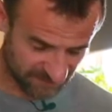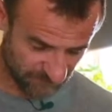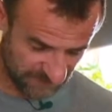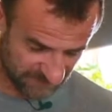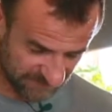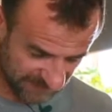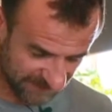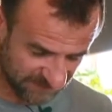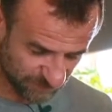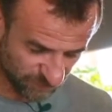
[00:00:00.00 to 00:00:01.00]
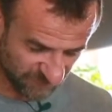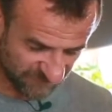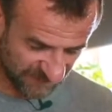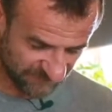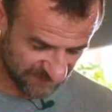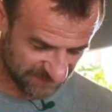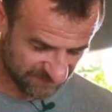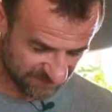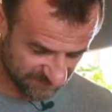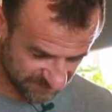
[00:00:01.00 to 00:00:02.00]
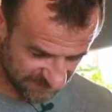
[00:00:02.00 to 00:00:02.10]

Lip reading: with 19.5 in,